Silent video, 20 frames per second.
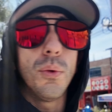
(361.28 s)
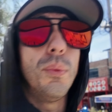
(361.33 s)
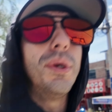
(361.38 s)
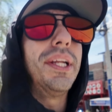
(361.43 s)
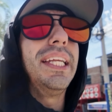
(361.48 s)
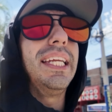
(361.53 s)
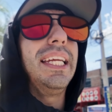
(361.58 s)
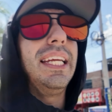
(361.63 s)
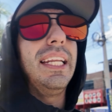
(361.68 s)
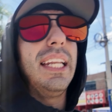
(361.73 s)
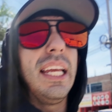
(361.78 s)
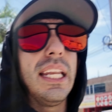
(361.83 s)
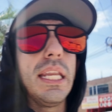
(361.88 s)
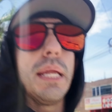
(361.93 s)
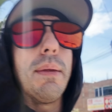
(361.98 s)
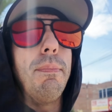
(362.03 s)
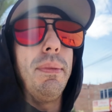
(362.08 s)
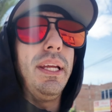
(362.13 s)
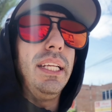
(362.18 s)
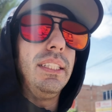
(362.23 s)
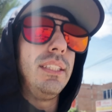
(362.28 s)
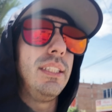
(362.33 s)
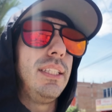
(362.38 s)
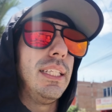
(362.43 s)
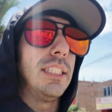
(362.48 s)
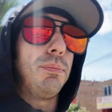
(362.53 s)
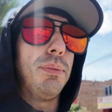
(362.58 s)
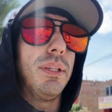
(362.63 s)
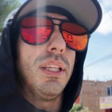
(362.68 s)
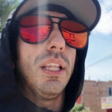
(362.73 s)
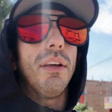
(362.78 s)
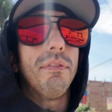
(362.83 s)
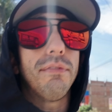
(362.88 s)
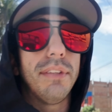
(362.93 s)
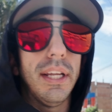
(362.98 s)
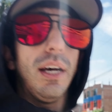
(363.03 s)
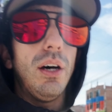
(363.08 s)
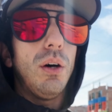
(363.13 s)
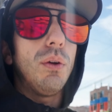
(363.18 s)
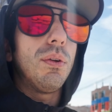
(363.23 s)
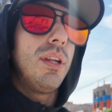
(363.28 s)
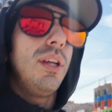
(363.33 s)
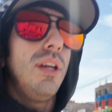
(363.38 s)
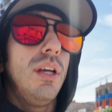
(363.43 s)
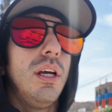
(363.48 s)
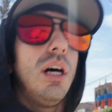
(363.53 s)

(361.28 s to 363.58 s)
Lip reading: don't want to eat any meat that's been left out.